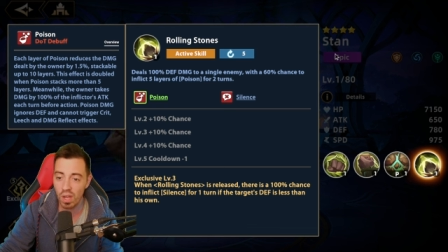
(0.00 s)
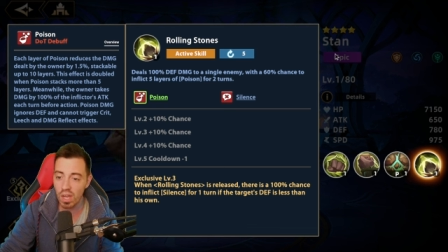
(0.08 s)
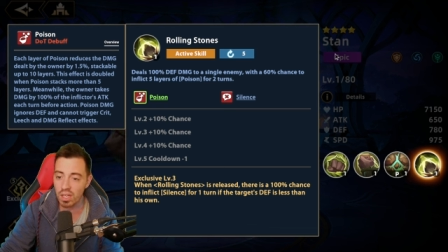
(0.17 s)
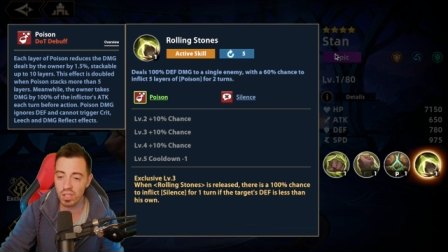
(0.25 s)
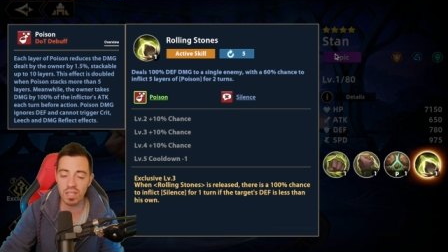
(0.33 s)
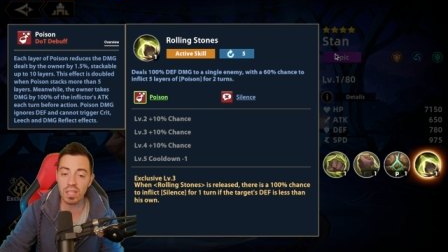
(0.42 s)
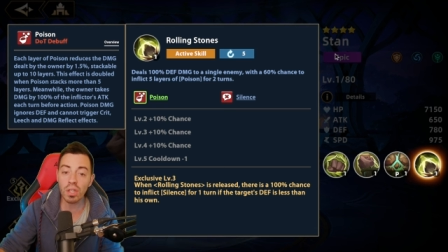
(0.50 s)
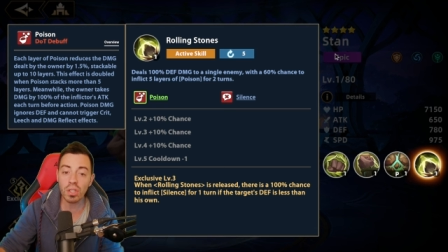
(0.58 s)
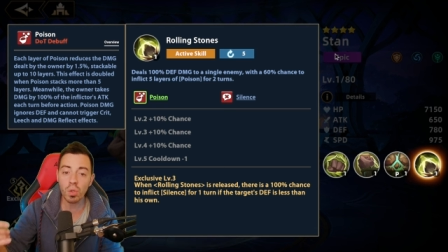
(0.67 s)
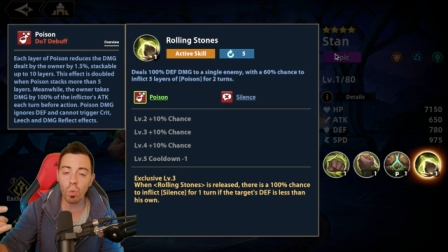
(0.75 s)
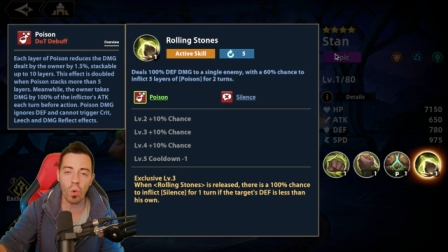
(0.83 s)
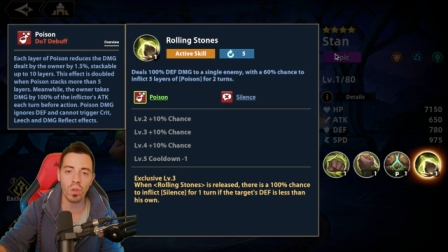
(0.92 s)
Just need
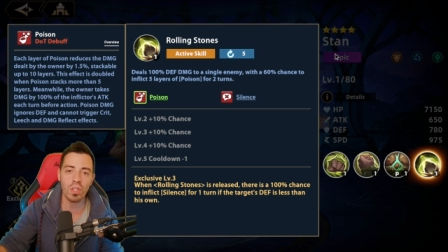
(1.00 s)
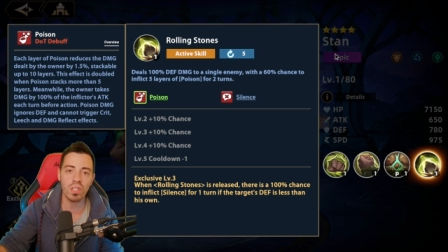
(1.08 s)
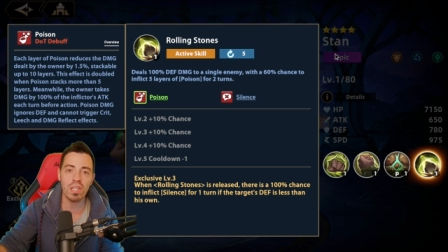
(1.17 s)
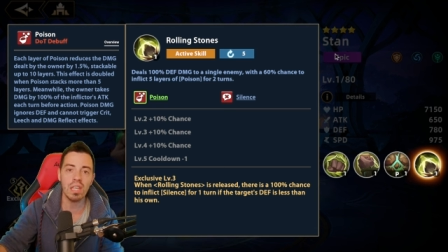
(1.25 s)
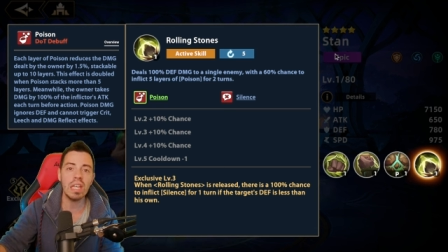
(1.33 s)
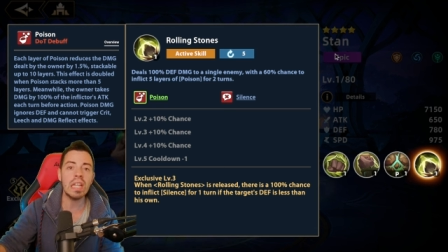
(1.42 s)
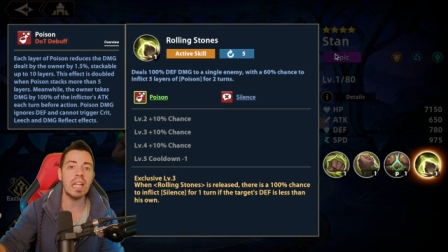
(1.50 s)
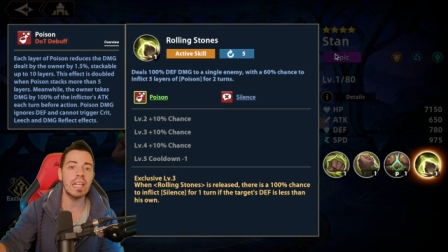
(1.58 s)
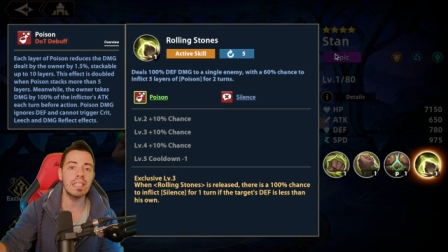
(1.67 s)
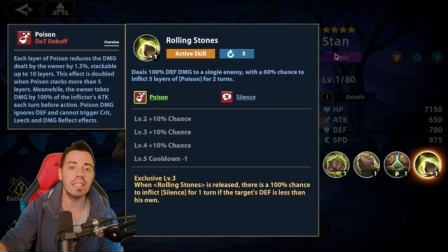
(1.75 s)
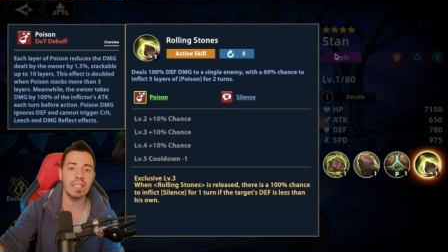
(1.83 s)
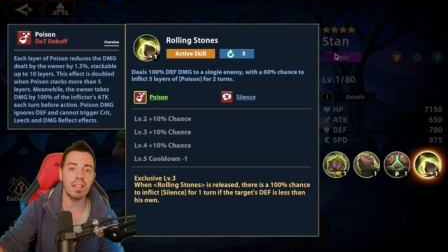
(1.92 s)
one skill
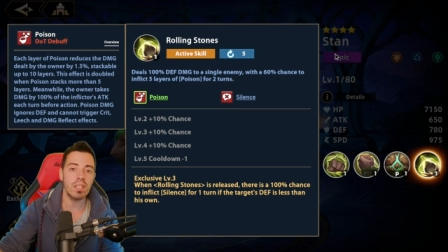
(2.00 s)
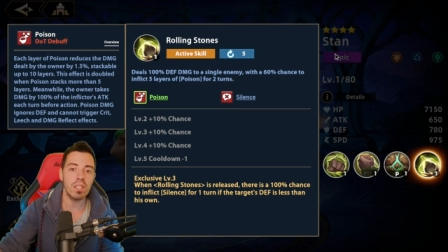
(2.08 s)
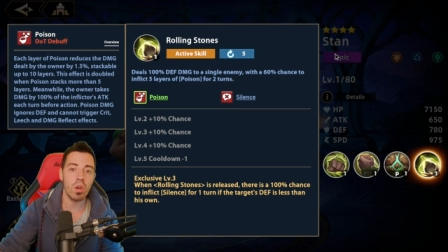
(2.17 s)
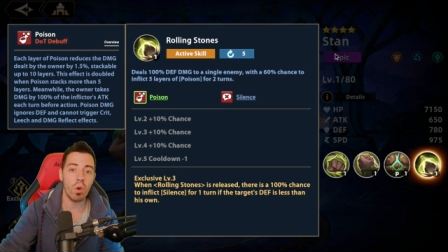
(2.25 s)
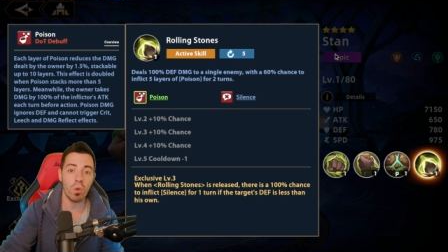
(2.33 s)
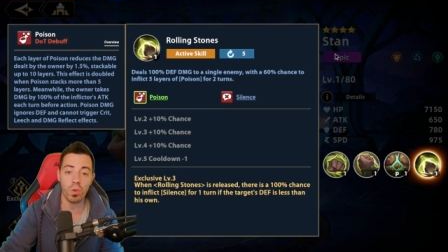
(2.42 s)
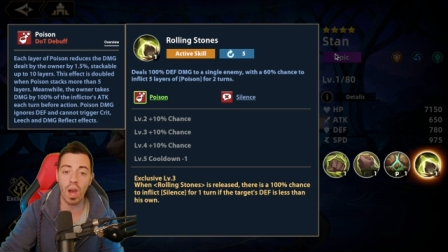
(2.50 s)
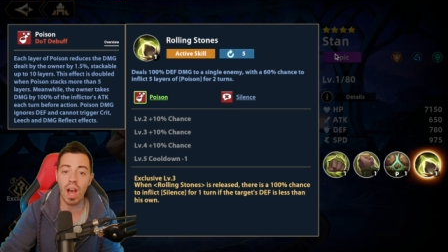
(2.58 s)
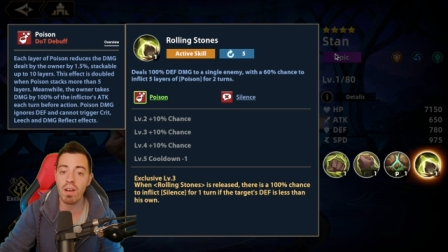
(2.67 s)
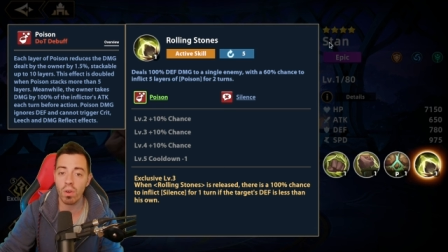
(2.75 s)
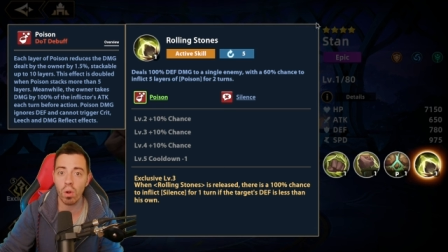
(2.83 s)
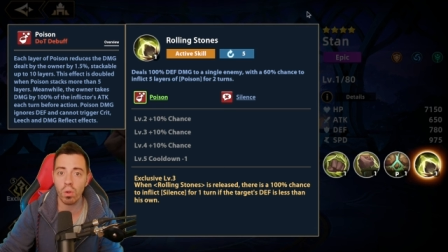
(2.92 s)
and so you
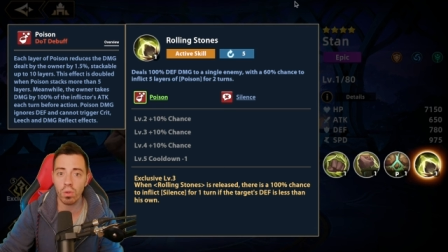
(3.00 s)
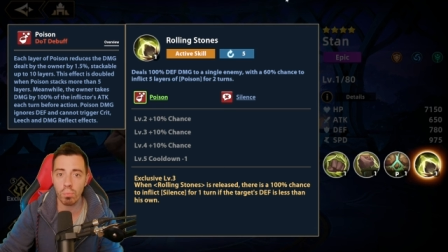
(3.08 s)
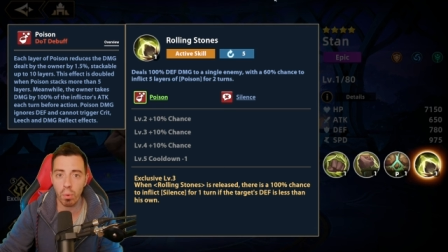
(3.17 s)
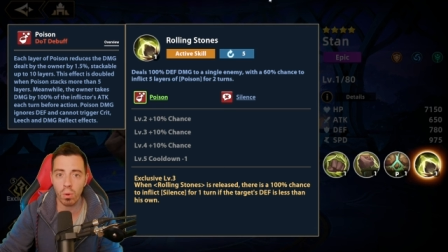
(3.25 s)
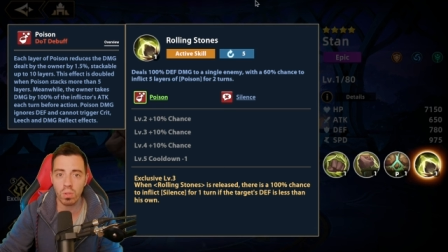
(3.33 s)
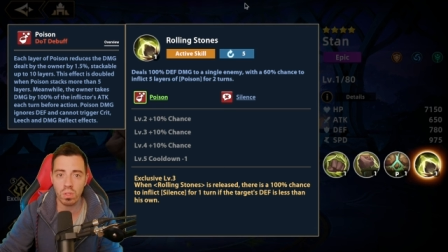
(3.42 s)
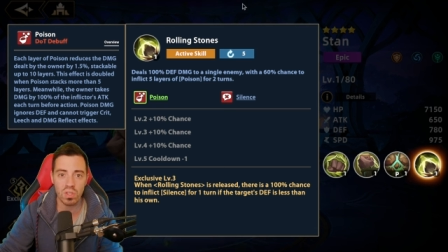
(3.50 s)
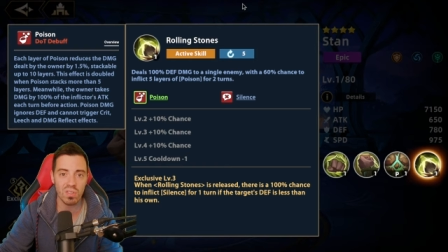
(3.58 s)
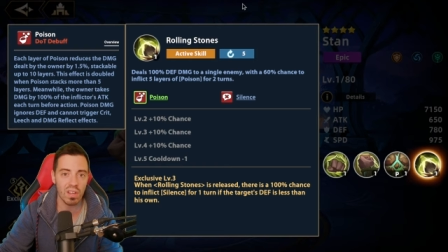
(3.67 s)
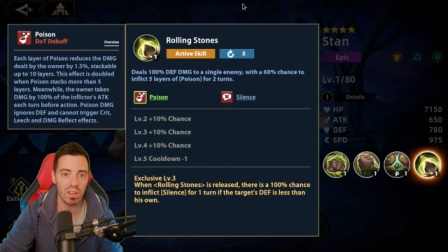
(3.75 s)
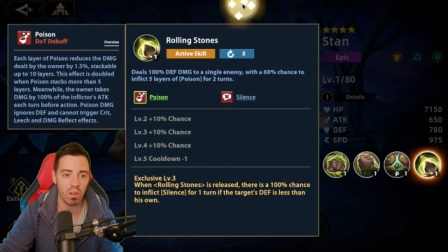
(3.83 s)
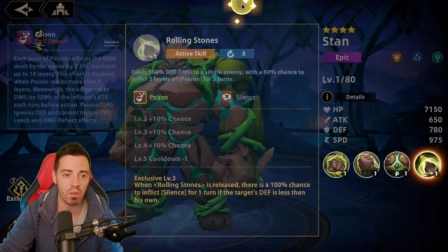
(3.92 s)
have all the poisons you
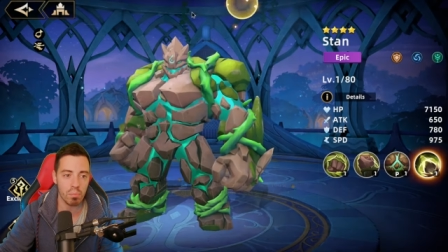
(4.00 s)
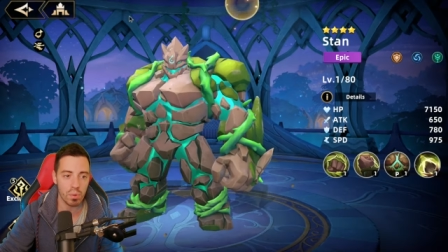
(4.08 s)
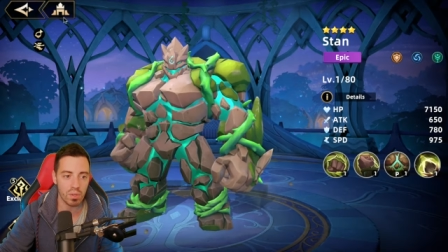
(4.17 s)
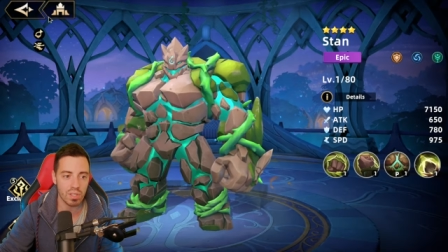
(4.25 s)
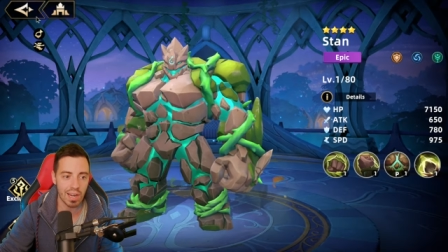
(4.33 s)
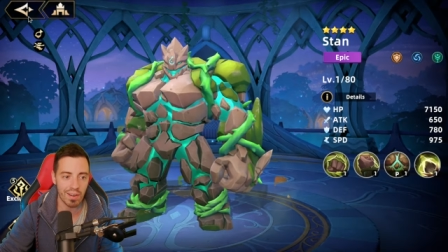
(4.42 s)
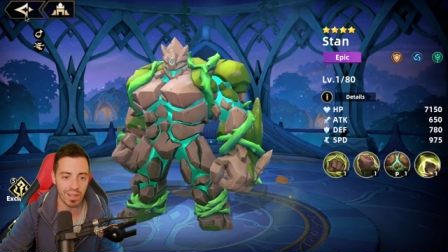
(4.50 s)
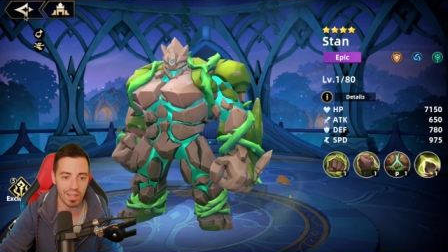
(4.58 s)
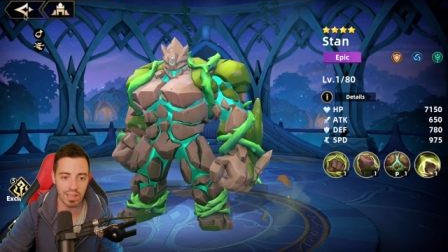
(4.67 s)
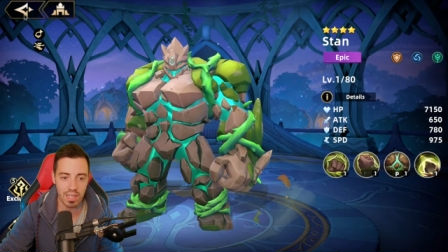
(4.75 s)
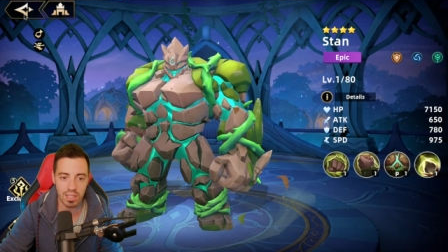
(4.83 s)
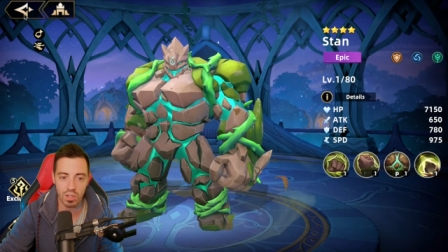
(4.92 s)
need on the boss
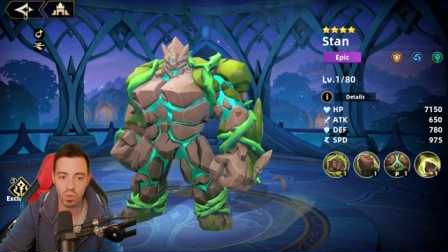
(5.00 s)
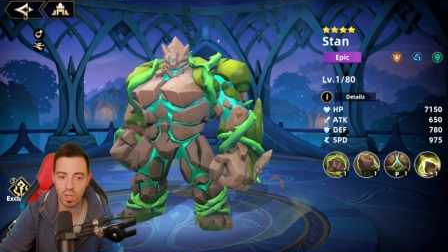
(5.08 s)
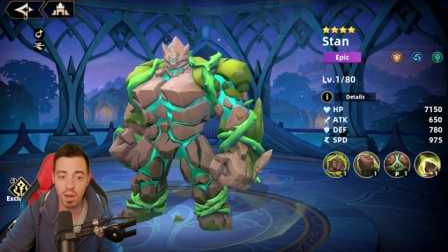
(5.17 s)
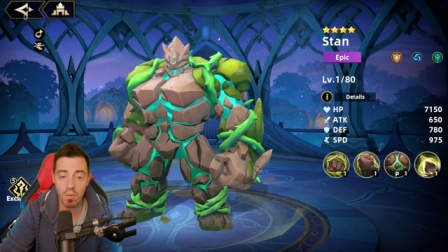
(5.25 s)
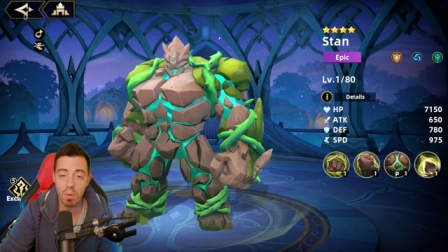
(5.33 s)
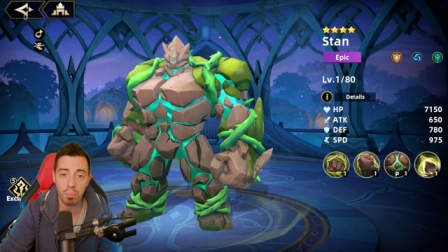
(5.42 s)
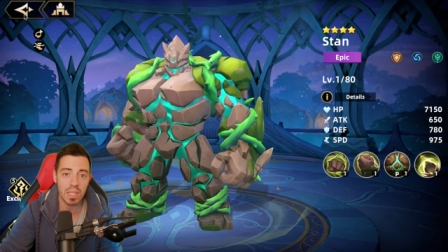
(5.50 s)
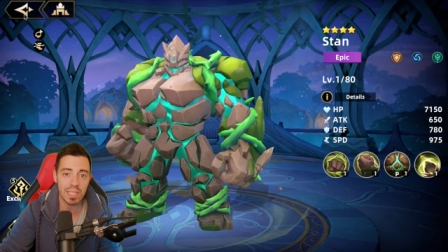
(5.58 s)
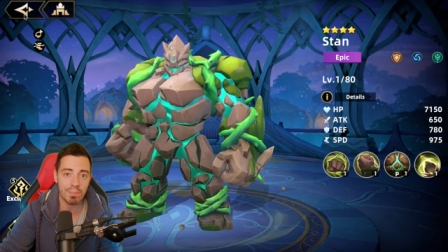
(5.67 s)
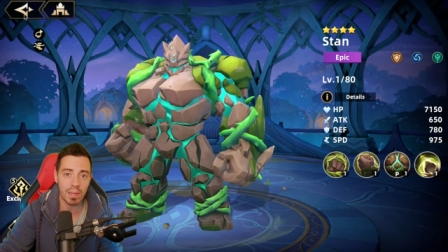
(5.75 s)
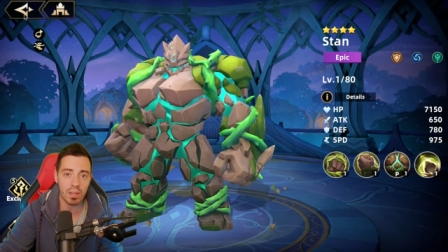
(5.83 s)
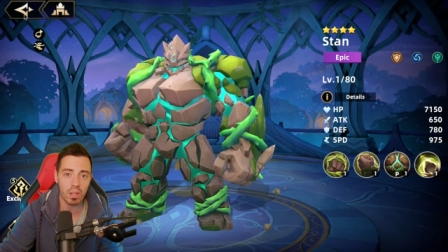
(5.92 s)
directly. So you can
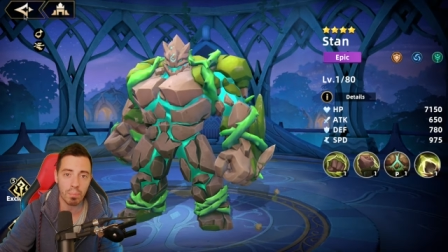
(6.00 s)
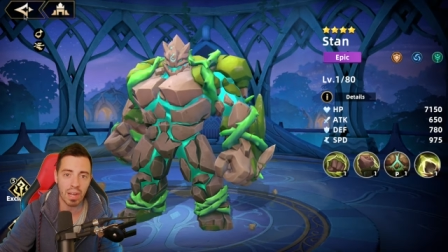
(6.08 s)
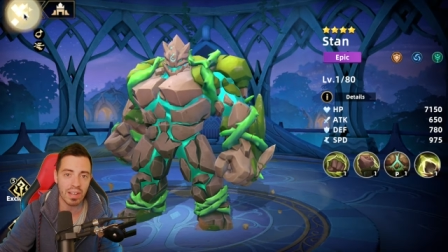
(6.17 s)
replace Melot by